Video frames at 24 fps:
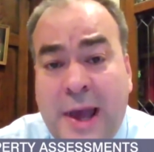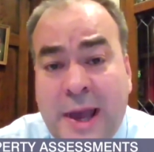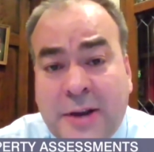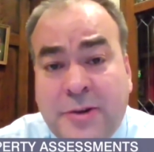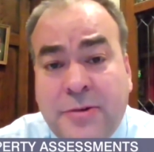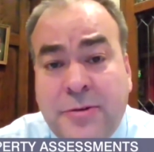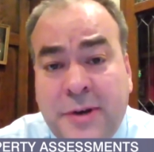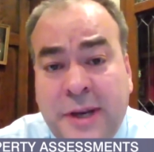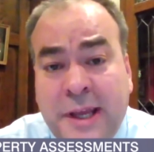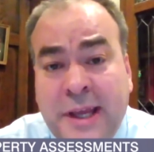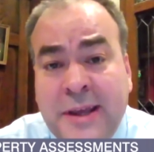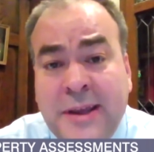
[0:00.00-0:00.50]

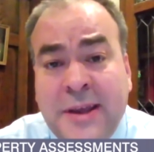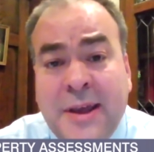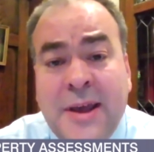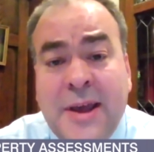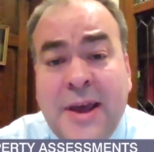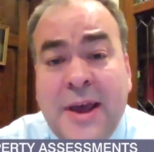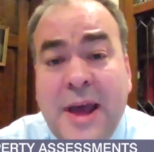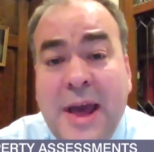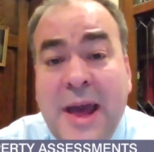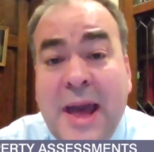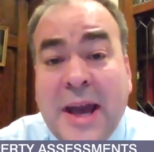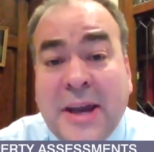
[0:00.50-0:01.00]
equity,
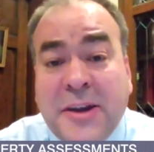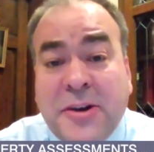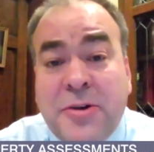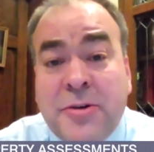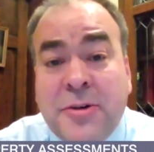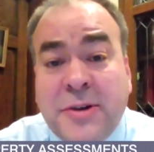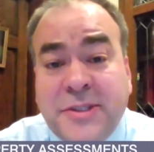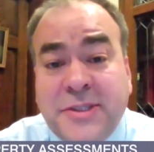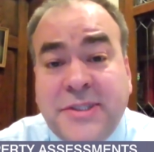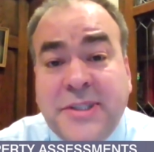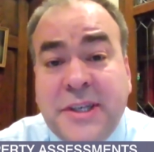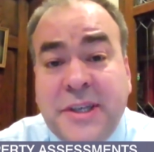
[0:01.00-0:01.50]

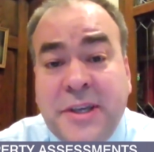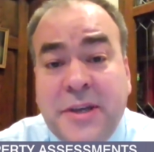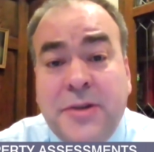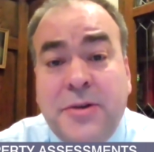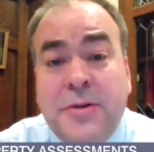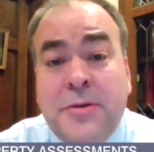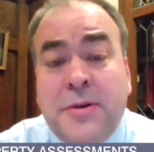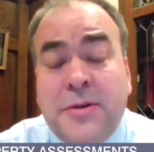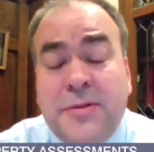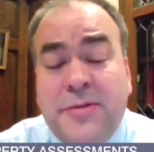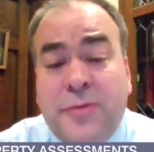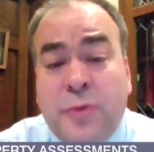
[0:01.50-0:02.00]
accuracy, and
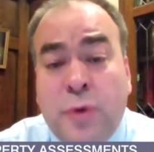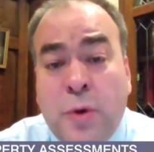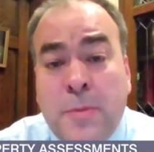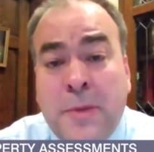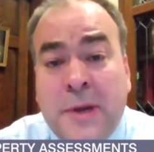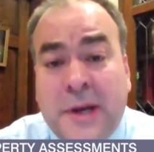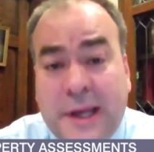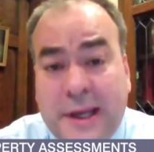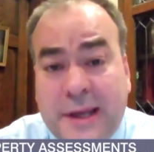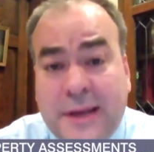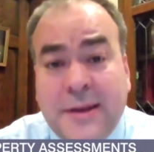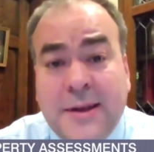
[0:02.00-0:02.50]

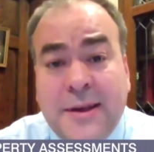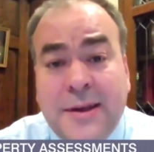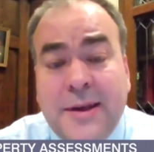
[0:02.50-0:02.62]
uniformity.